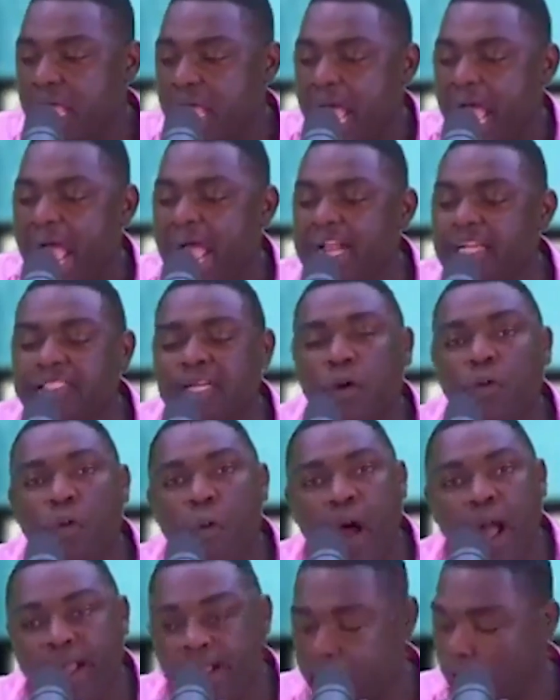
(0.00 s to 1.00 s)
Aisha
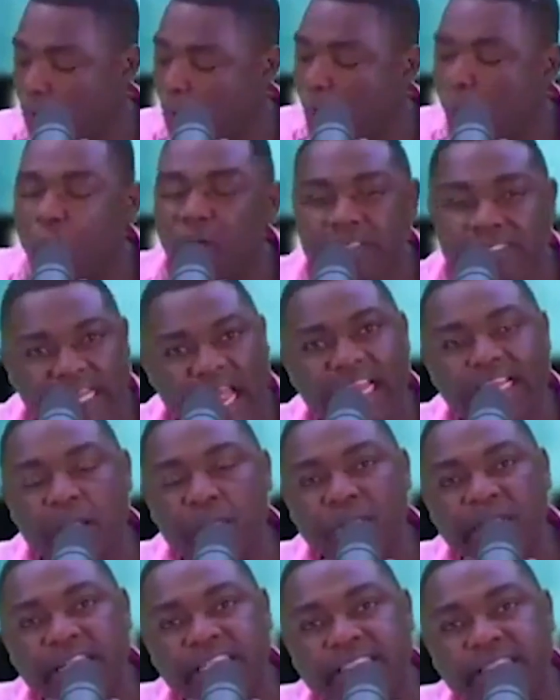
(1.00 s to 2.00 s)
Huang was at the
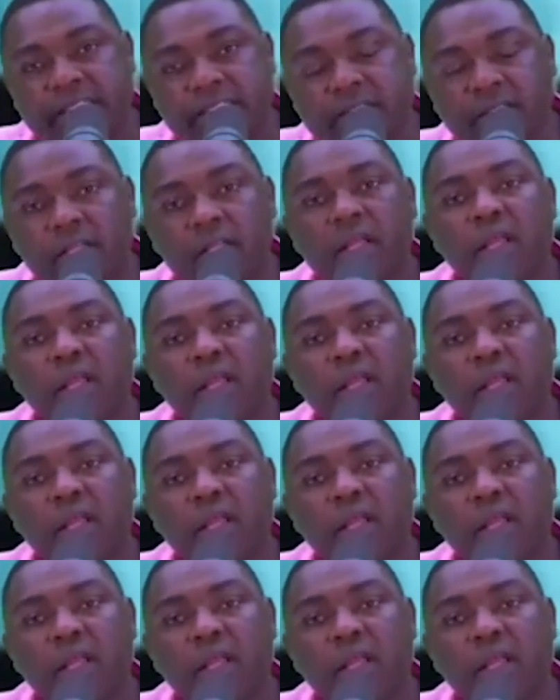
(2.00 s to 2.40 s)
meeting.